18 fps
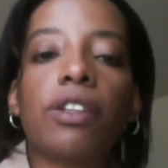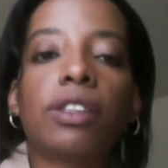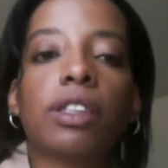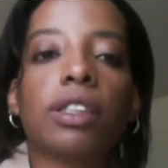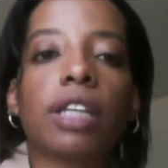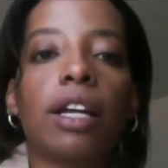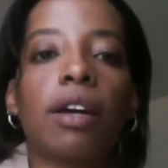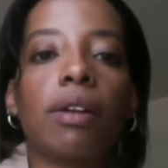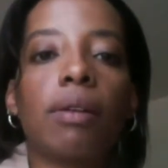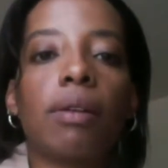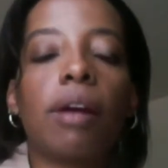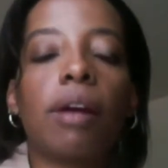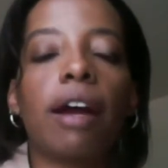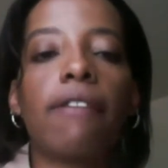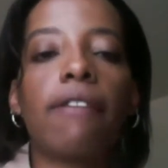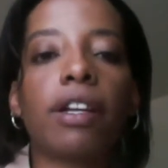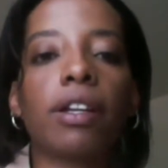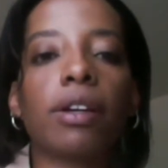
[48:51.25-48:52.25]
because I know that we're
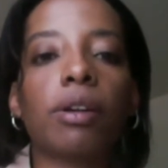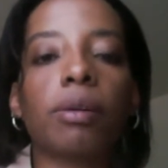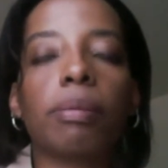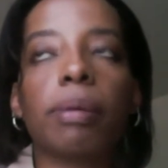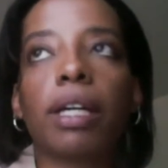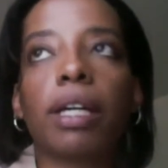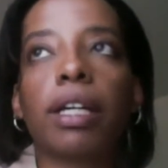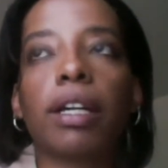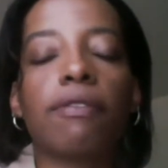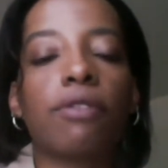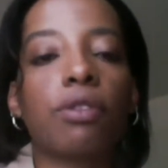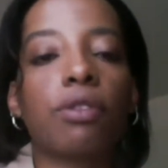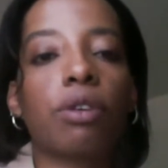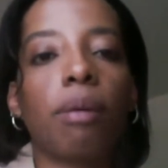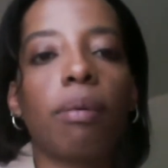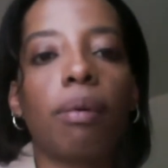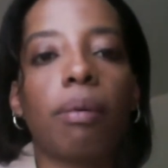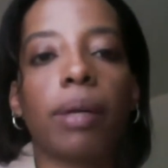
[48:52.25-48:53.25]
having a little bit of
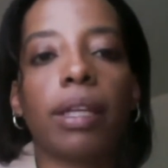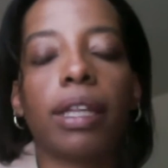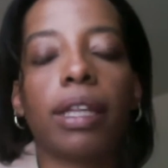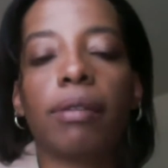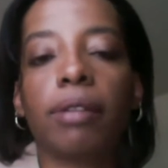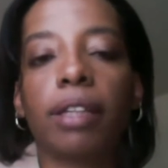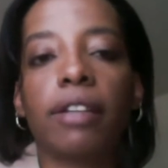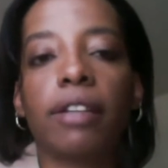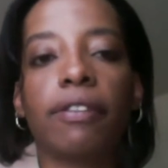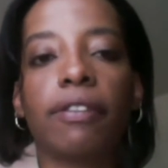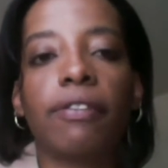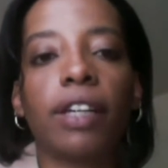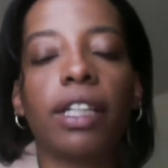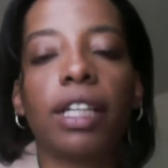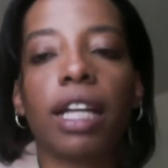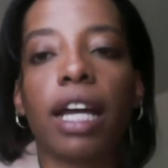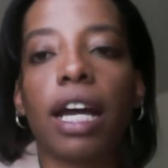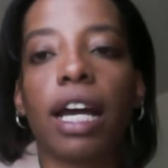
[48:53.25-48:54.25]
trouble with the feed
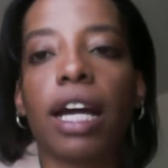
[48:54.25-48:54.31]
today.